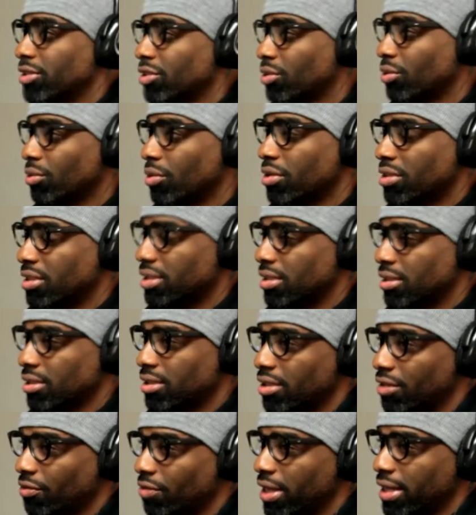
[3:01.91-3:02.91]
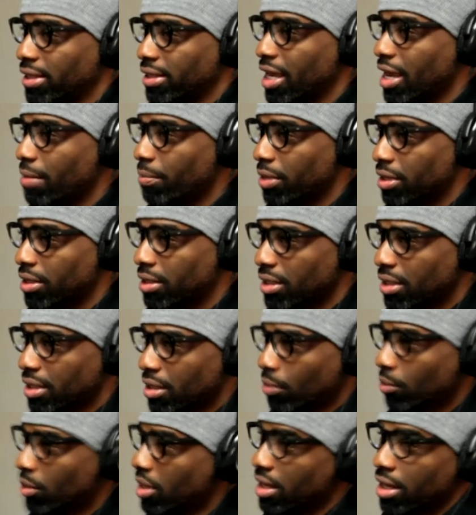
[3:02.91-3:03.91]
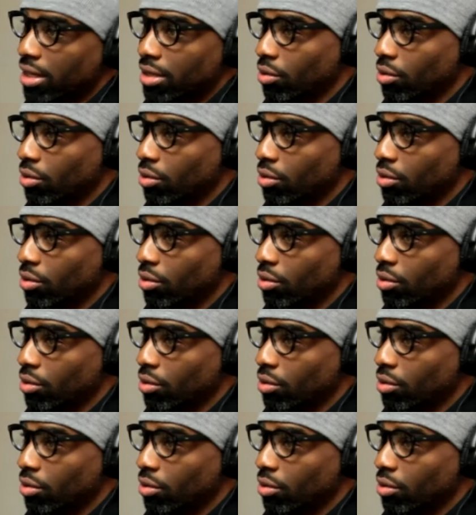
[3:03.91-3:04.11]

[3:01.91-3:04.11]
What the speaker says: stores and stuff like that, but I ain't